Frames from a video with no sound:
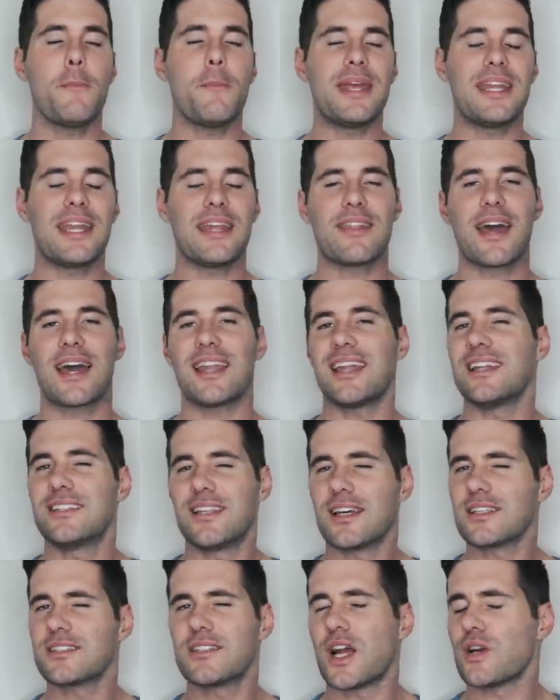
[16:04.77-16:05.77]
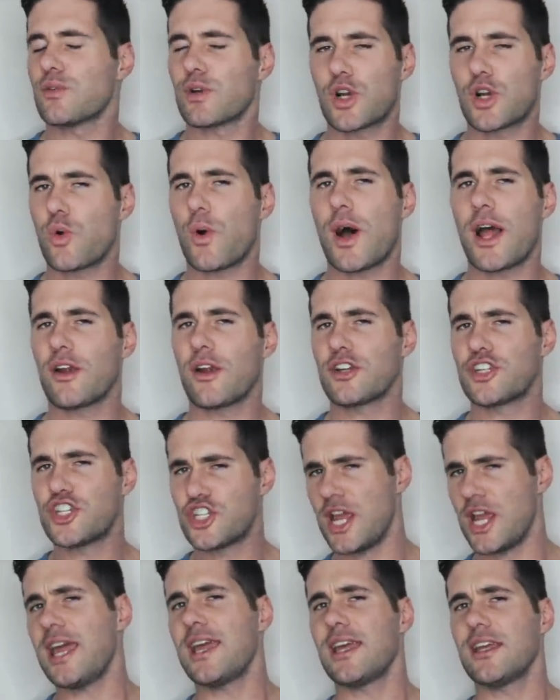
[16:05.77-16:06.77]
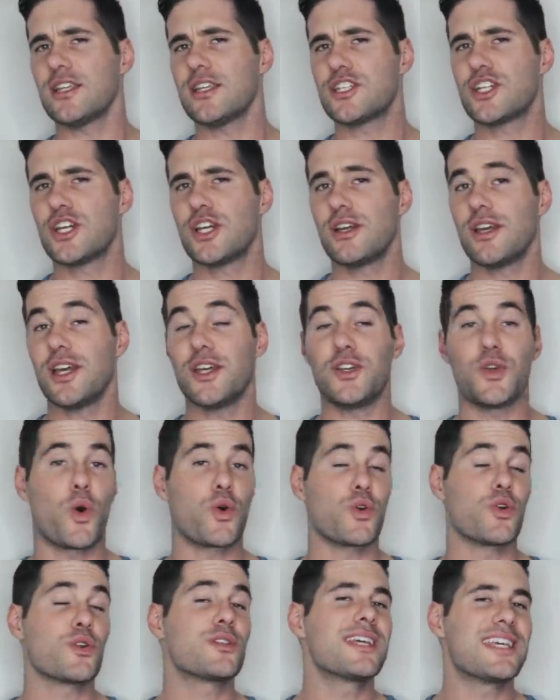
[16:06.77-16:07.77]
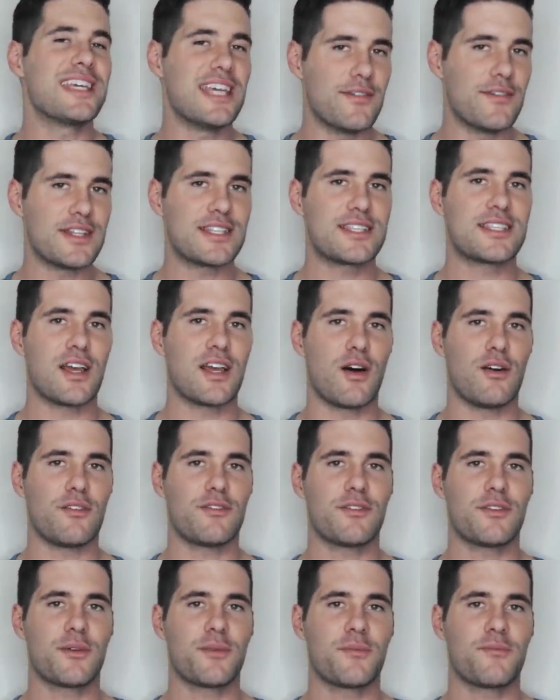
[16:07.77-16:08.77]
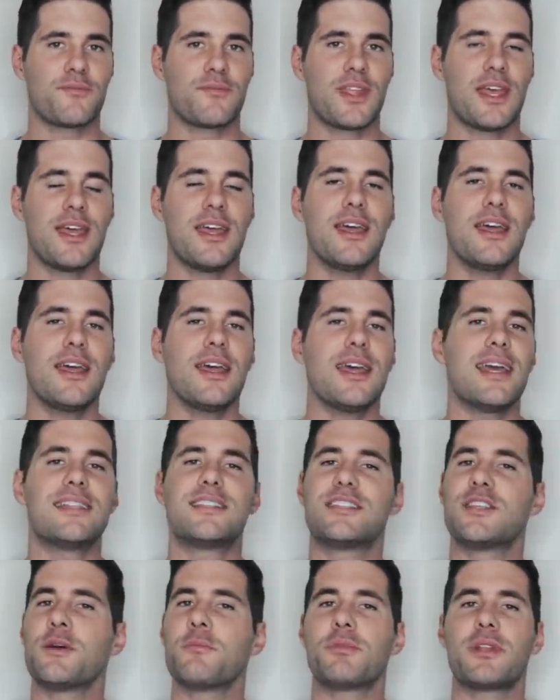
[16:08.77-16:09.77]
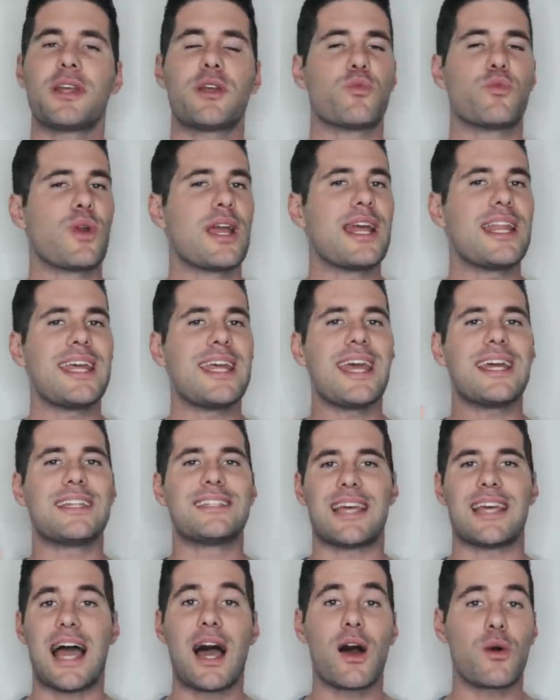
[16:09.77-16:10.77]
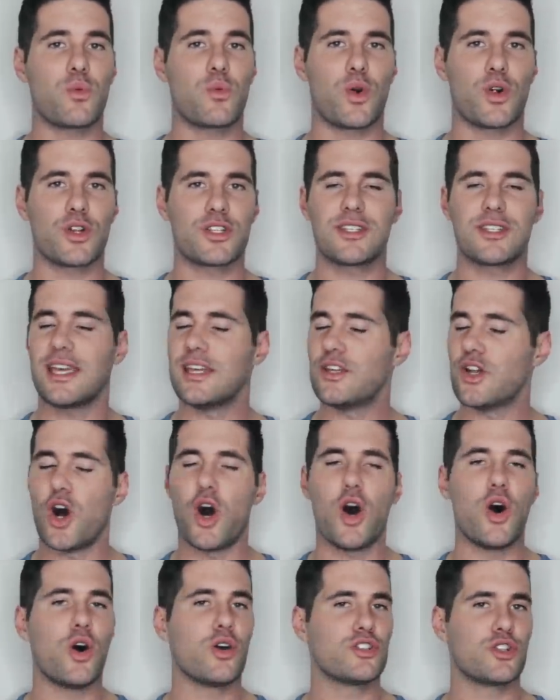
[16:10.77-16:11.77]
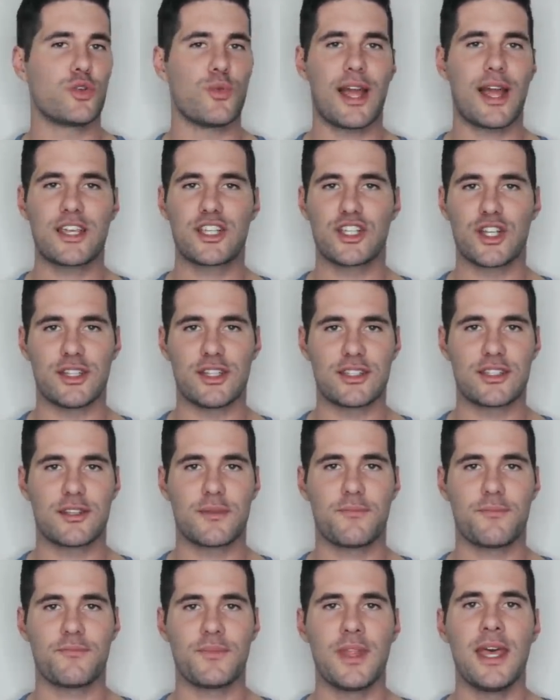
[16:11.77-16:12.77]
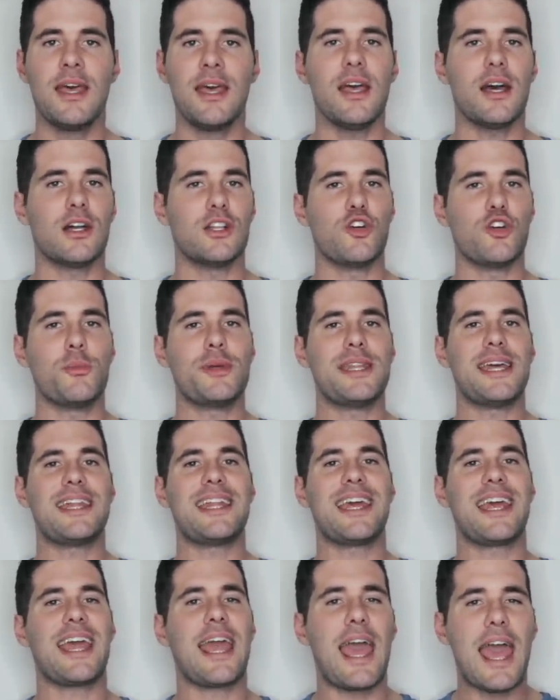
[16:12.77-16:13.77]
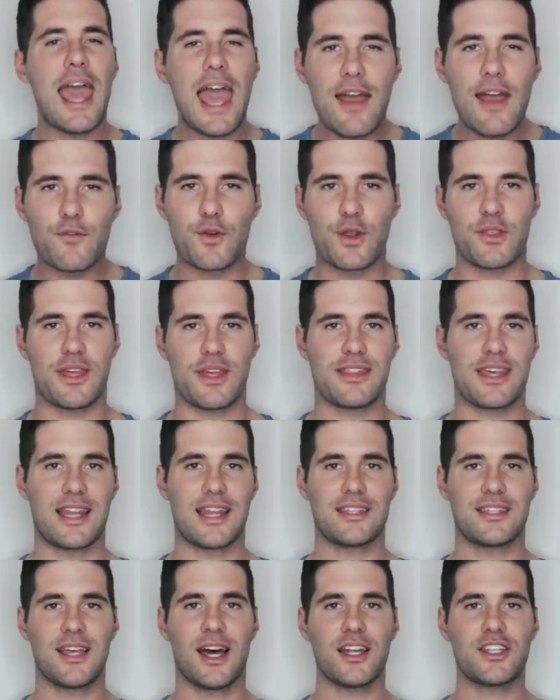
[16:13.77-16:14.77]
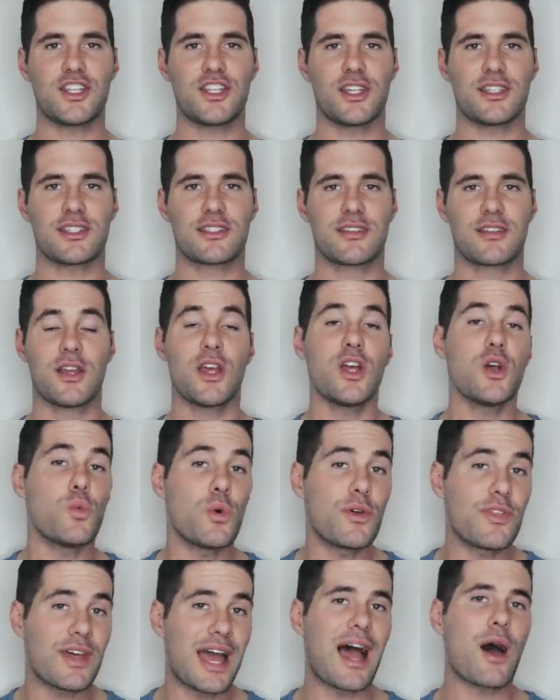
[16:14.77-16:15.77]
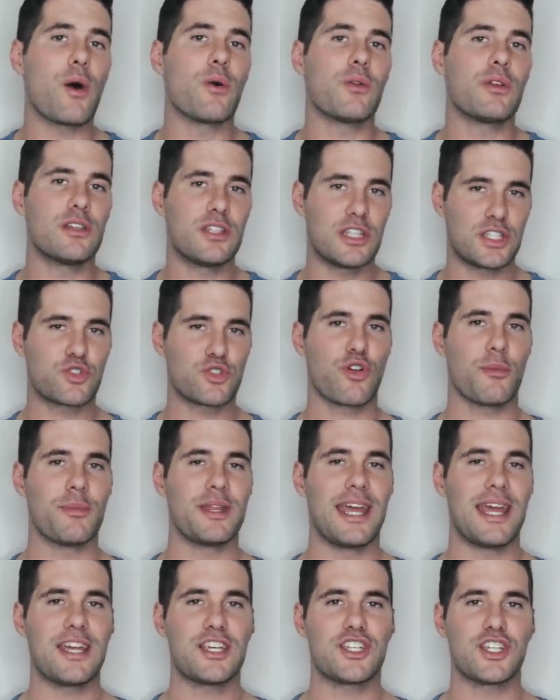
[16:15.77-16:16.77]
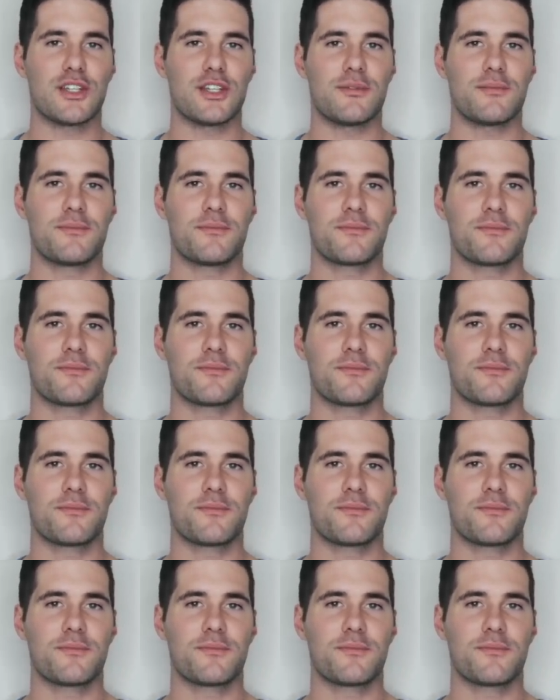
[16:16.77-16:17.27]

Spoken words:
meaning that it does not require change in order to give itself. It simply radiates outwards in all directions, illuminating everything that it touches without discrimination.